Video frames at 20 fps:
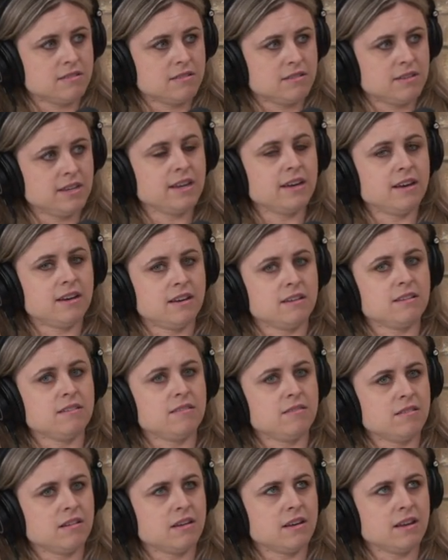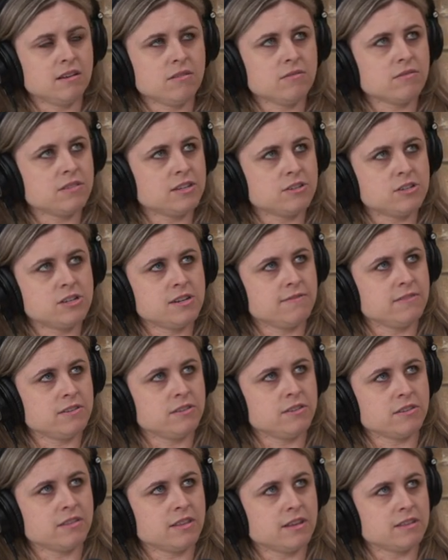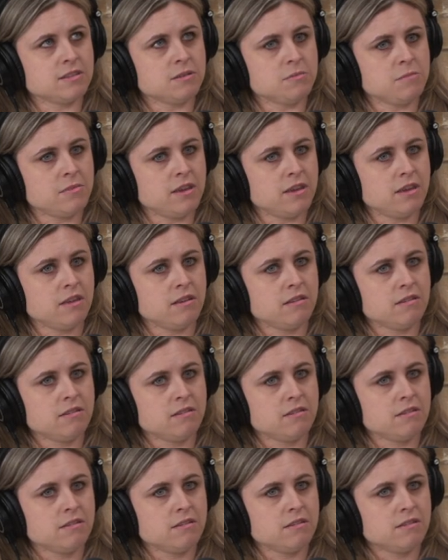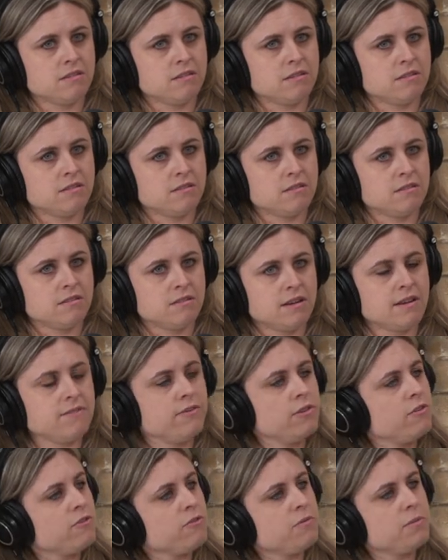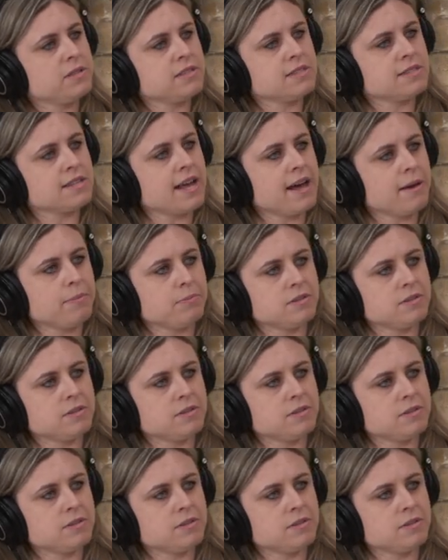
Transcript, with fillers: Yeah, I don't think she ever took that to me. Have you ever been You've slapped?